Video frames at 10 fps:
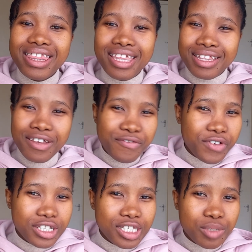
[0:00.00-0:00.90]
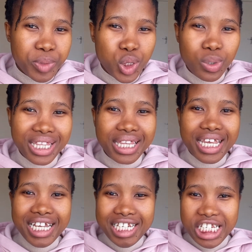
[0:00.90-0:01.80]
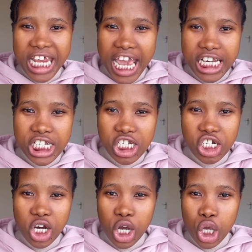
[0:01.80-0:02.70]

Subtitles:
difference between texture,